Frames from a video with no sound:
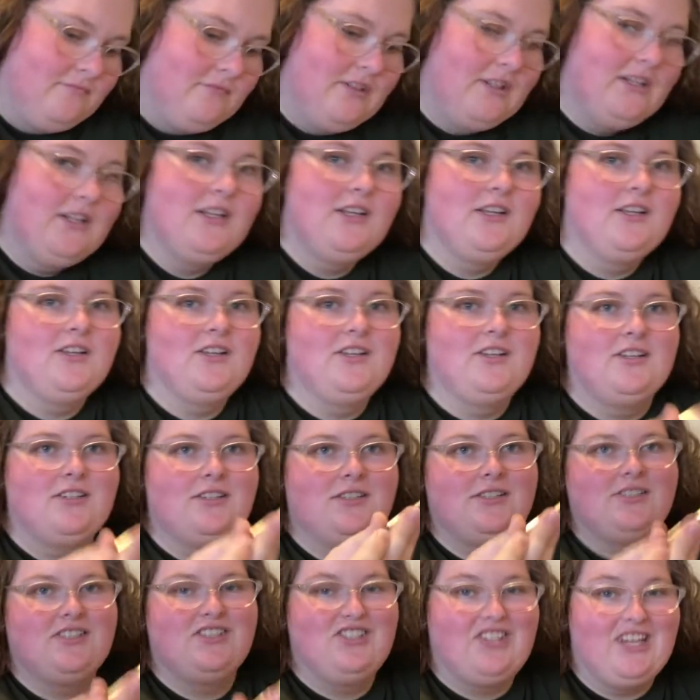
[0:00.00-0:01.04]
Oh
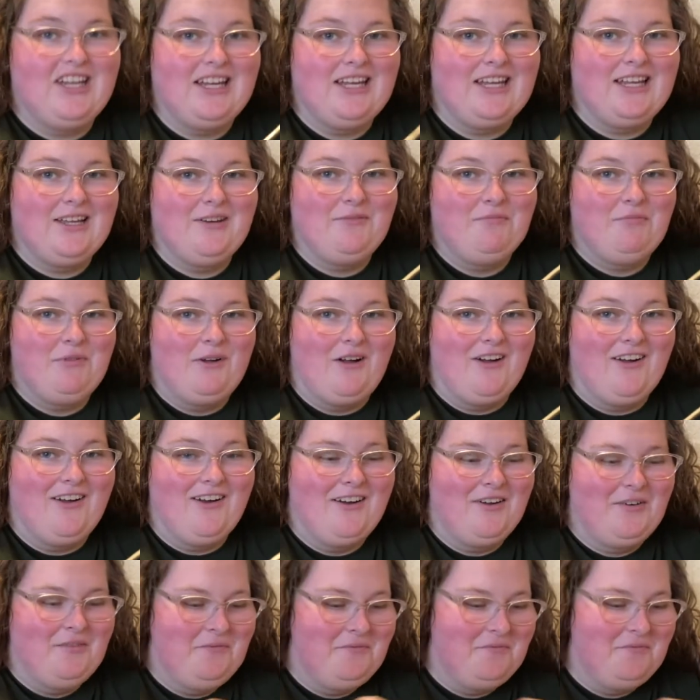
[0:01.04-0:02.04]
god, chicken parm.